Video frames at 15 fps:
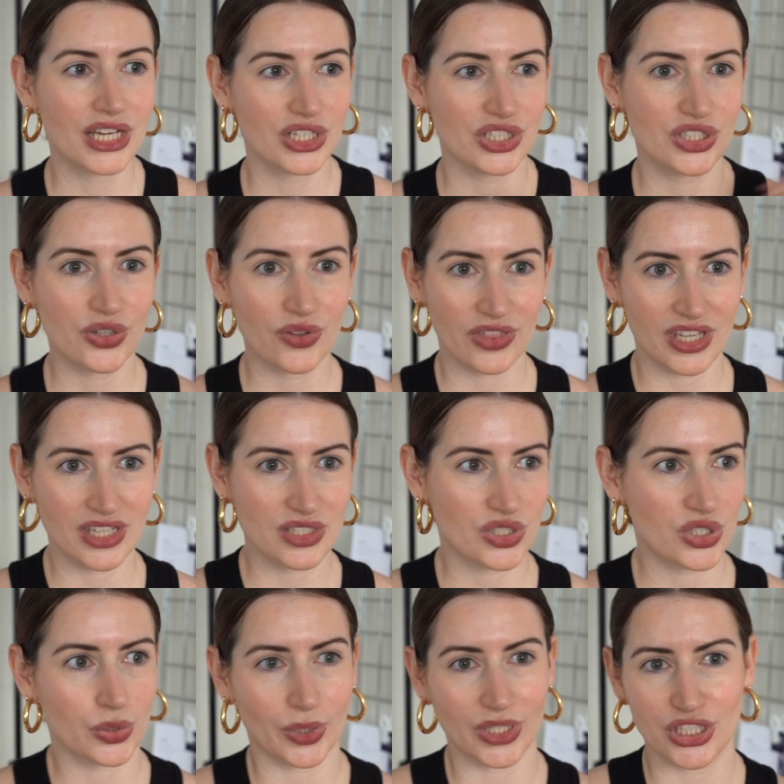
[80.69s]
do this
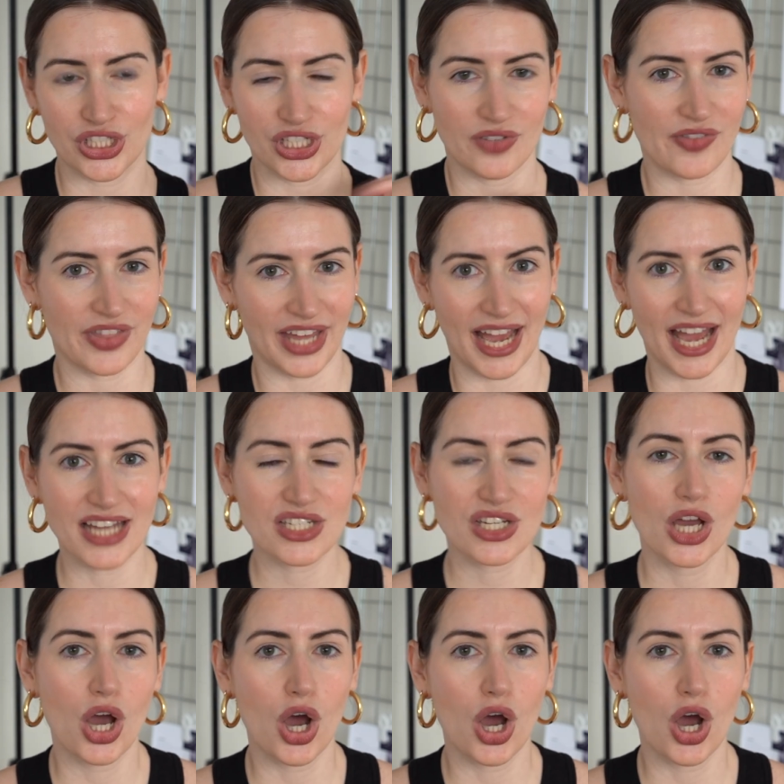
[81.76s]
to achieve that,